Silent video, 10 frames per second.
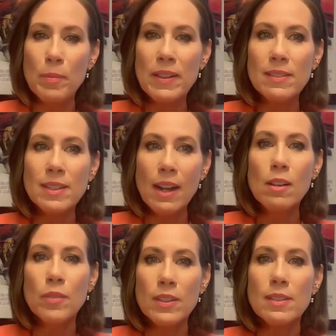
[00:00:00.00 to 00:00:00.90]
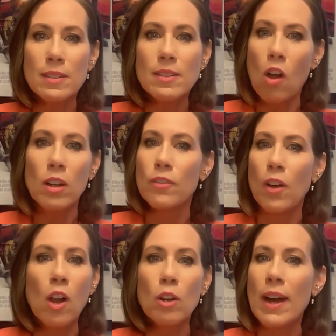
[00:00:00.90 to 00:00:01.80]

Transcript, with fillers: I mean, the scale yeah. of this is all of all